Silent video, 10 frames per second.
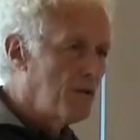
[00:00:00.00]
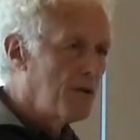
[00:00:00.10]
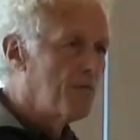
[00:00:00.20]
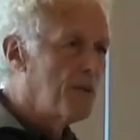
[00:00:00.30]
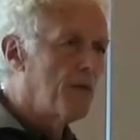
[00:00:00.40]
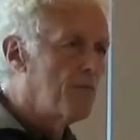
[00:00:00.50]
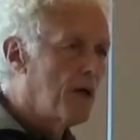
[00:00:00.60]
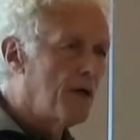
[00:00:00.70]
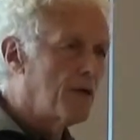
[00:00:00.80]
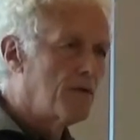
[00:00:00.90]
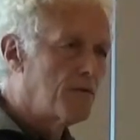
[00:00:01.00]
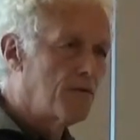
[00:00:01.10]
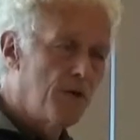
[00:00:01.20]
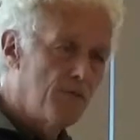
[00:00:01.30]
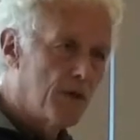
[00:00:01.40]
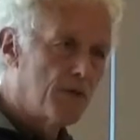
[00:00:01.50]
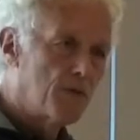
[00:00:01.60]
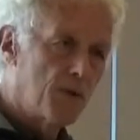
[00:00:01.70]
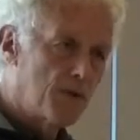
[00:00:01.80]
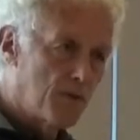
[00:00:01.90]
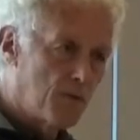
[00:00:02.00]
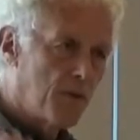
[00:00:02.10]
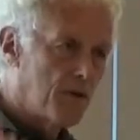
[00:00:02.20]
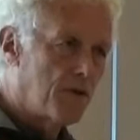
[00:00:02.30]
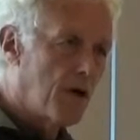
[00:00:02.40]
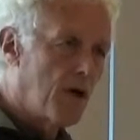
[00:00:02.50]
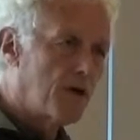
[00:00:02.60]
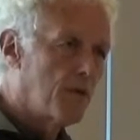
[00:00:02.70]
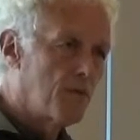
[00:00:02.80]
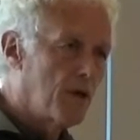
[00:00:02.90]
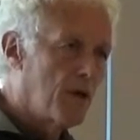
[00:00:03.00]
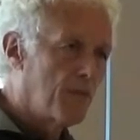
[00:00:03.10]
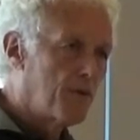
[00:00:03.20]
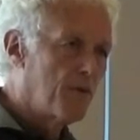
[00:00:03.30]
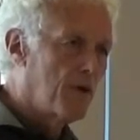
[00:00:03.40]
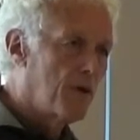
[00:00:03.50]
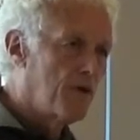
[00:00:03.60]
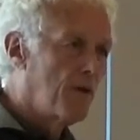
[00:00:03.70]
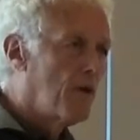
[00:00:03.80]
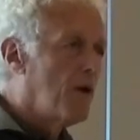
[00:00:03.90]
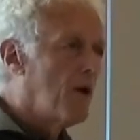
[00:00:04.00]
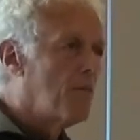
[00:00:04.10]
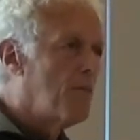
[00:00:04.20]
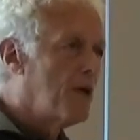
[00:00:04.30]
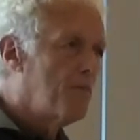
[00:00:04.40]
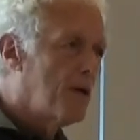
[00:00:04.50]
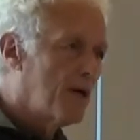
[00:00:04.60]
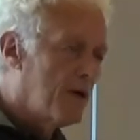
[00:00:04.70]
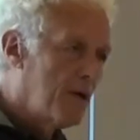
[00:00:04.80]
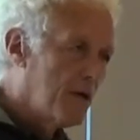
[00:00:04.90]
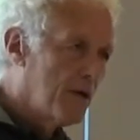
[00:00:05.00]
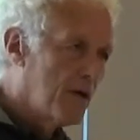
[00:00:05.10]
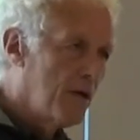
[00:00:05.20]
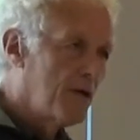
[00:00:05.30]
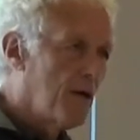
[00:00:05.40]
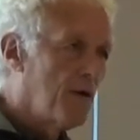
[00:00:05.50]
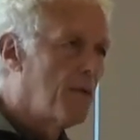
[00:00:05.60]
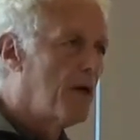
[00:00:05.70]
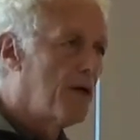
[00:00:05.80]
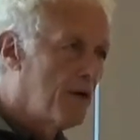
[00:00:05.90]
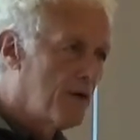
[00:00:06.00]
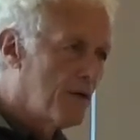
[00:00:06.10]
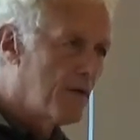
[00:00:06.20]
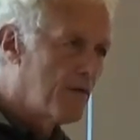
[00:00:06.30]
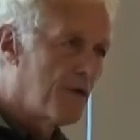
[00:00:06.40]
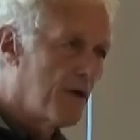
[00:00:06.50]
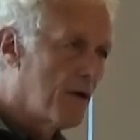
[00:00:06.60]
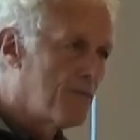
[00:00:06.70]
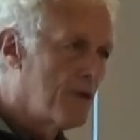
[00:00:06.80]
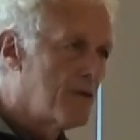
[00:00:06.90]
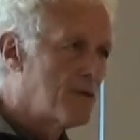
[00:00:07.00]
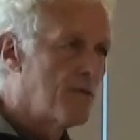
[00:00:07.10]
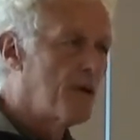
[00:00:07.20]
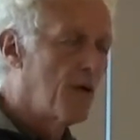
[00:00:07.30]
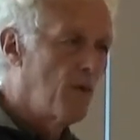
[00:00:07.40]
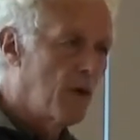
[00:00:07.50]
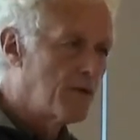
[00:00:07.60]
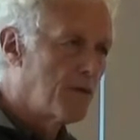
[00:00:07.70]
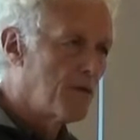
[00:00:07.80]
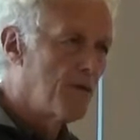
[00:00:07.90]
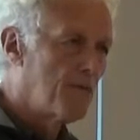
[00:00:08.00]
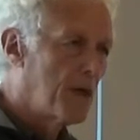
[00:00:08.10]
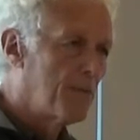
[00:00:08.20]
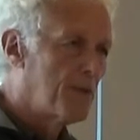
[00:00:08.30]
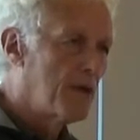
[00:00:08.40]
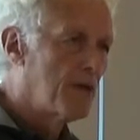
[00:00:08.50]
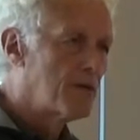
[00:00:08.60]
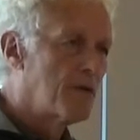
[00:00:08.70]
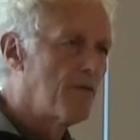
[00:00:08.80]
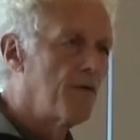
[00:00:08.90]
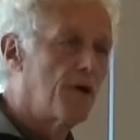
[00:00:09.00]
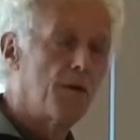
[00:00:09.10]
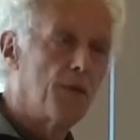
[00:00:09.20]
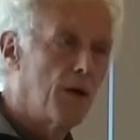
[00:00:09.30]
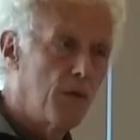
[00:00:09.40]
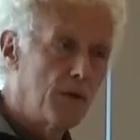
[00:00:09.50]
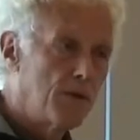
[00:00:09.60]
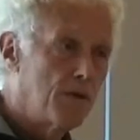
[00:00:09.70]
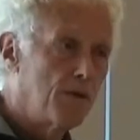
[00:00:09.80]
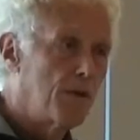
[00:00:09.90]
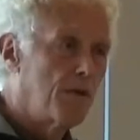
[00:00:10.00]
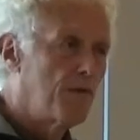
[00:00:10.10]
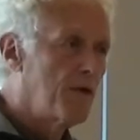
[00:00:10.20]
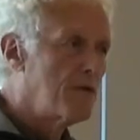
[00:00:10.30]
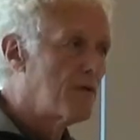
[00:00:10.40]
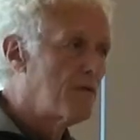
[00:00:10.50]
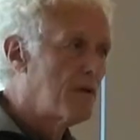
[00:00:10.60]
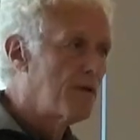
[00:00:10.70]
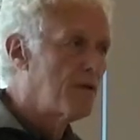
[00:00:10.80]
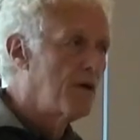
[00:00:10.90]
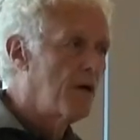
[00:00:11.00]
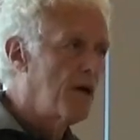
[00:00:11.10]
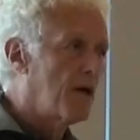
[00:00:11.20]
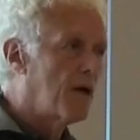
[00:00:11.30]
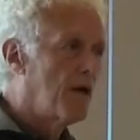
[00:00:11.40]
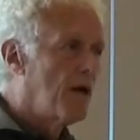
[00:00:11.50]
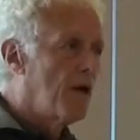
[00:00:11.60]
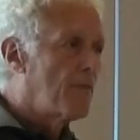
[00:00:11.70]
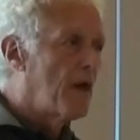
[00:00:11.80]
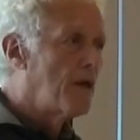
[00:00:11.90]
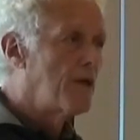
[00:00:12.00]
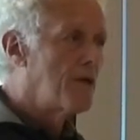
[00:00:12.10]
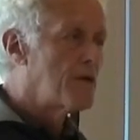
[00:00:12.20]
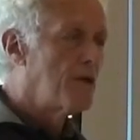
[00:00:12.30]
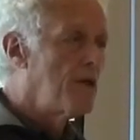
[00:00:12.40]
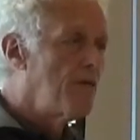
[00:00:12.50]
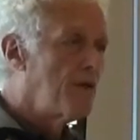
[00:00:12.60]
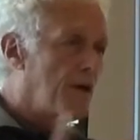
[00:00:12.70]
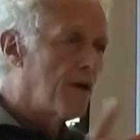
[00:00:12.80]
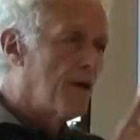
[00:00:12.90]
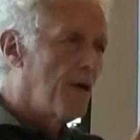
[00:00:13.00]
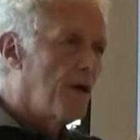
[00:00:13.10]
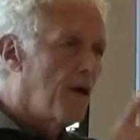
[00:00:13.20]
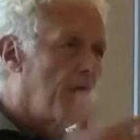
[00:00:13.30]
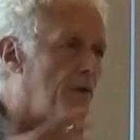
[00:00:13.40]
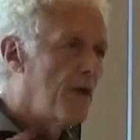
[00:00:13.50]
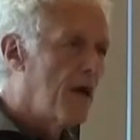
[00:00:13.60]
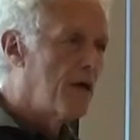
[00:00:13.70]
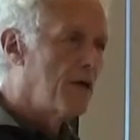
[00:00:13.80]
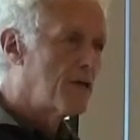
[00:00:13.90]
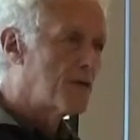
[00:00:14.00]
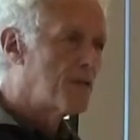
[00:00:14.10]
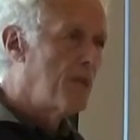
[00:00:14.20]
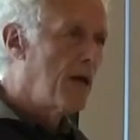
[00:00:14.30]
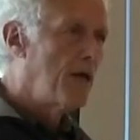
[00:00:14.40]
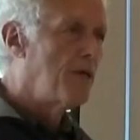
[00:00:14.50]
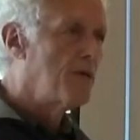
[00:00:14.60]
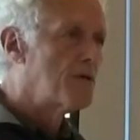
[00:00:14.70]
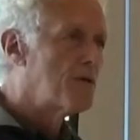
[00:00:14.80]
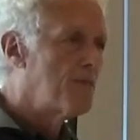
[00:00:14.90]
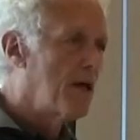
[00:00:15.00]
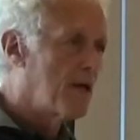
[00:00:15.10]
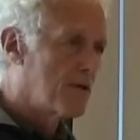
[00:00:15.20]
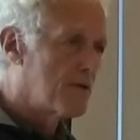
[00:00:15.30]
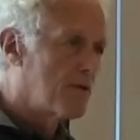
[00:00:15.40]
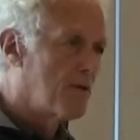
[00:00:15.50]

only about medical treatments, which is what the doctor will help you with, but about healing, about integrative therapies, about what to do about pain and suffering, about what to do in the face of death and dying. And it is living in that expanded space